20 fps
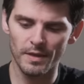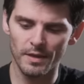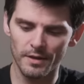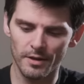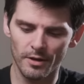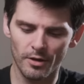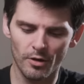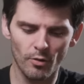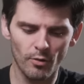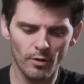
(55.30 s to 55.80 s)

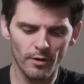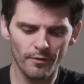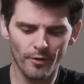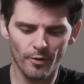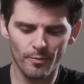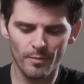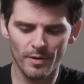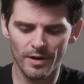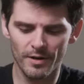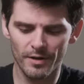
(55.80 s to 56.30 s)
The core of our
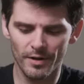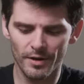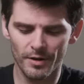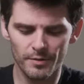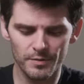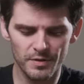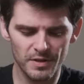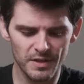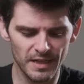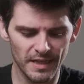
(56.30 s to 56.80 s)

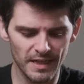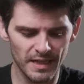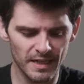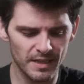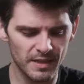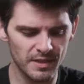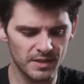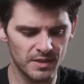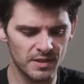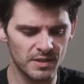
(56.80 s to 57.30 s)
mongoose
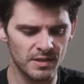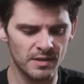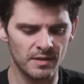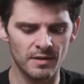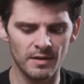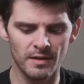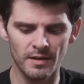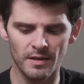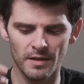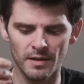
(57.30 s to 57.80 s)
is
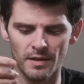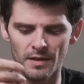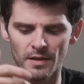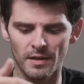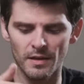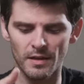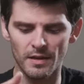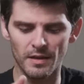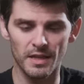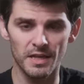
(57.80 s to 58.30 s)

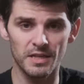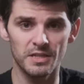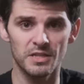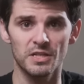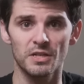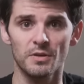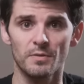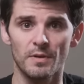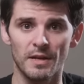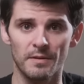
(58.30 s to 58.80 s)
this
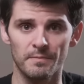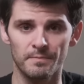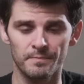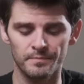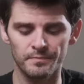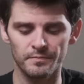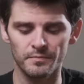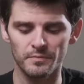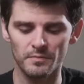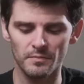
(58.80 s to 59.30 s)
unit
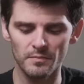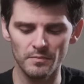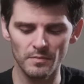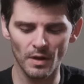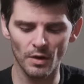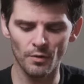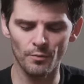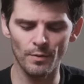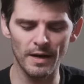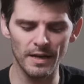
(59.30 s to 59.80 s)

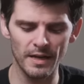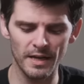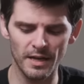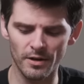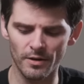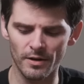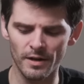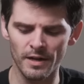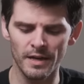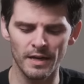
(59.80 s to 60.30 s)
right
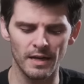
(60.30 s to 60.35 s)
here.